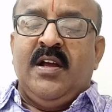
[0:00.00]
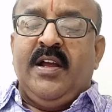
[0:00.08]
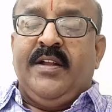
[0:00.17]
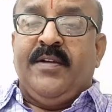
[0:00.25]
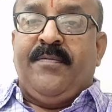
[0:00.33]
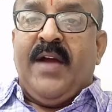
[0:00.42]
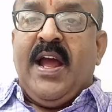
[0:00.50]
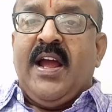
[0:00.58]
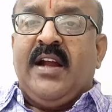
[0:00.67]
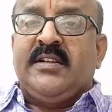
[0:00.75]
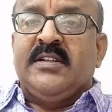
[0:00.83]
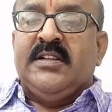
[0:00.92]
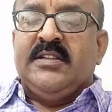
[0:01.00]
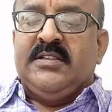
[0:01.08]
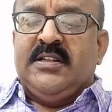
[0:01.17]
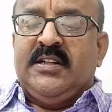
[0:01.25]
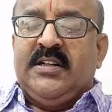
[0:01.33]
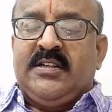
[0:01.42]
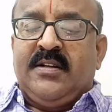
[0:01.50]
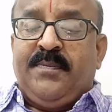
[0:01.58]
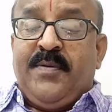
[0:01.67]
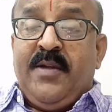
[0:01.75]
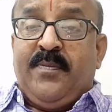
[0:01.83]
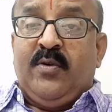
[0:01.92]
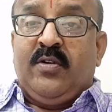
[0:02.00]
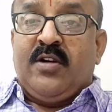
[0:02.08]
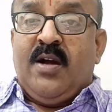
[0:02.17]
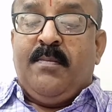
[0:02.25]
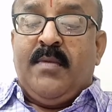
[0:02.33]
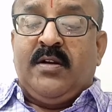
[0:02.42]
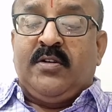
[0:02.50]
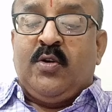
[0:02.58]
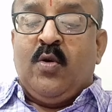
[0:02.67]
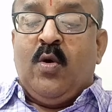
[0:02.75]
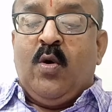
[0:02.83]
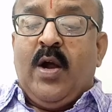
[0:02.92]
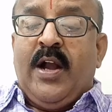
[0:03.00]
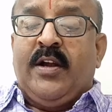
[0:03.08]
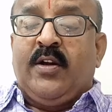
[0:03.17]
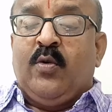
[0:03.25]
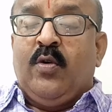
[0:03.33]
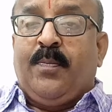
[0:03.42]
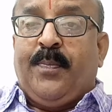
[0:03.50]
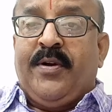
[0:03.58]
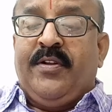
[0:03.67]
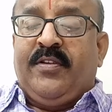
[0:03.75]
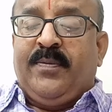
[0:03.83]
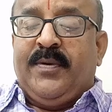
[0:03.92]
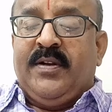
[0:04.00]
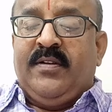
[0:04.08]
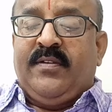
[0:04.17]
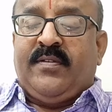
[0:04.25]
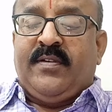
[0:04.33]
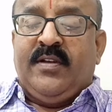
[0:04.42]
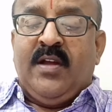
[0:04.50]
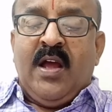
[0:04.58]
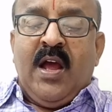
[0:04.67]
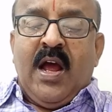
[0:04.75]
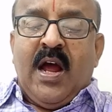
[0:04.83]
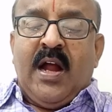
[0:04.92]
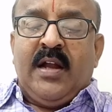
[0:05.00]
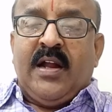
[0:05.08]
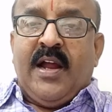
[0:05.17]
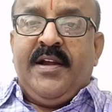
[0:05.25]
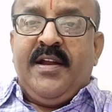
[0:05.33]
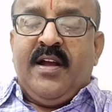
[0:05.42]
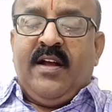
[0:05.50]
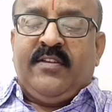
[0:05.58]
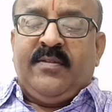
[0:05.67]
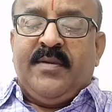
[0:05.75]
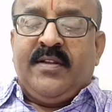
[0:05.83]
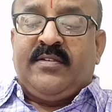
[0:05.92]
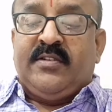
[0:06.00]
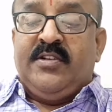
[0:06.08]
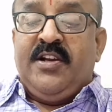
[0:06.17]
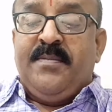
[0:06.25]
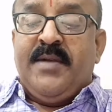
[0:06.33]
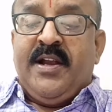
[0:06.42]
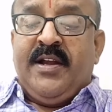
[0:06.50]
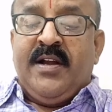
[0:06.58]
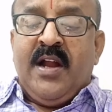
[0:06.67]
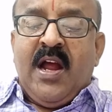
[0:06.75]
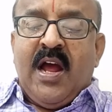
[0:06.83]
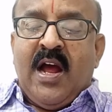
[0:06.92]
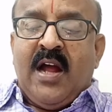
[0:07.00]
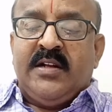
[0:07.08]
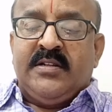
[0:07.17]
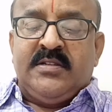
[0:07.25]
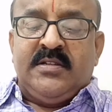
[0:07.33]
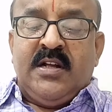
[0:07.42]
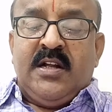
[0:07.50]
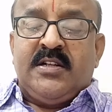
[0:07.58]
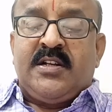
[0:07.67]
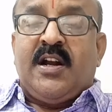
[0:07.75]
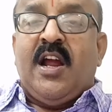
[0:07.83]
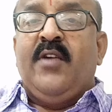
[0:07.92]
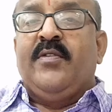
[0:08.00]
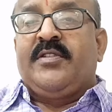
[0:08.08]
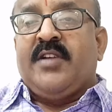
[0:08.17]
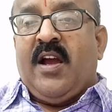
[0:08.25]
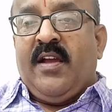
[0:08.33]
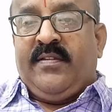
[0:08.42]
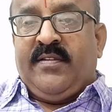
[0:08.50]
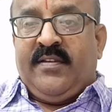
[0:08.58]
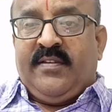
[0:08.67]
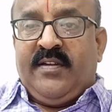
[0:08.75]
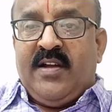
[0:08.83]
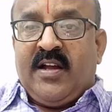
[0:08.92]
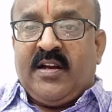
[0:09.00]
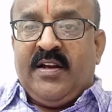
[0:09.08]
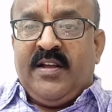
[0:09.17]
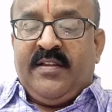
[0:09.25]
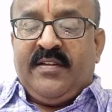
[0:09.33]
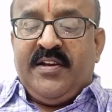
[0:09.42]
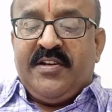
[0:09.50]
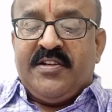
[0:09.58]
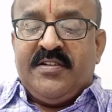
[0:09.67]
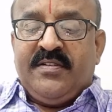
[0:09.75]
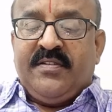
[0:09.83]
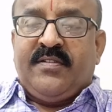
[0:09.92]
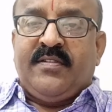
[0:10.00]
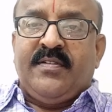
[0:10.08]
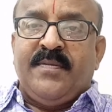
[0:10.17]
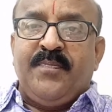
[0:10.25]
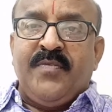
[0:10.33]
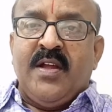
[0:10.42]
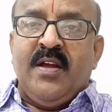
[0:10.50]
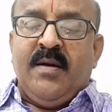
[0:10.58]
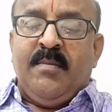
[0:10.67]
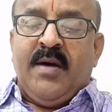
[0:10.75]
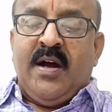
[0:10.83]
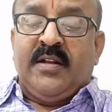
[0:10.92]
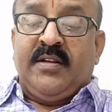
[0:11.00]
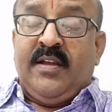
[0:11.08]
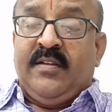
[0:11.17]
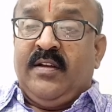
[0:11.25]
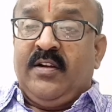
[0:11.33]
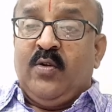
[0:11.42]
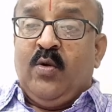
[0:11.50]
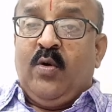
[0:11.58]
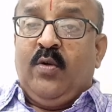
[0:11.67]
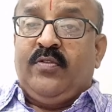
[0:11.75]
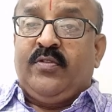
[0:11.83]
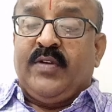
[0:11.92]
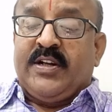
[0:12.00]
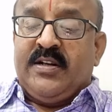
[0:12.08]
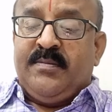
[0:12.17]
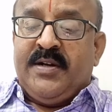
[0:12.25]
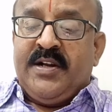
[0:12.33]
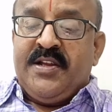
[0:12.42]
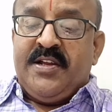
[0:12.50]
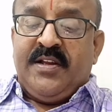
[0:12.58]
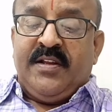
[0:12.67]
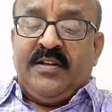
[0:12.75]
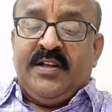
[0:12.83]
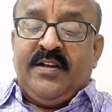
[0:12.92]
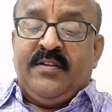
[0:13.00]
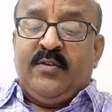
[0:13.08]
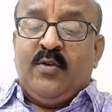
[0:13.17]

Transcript: in the fact that people come and go and good principles and ideas must remain and drive choices in organizations. Mate sangostva karmani. There is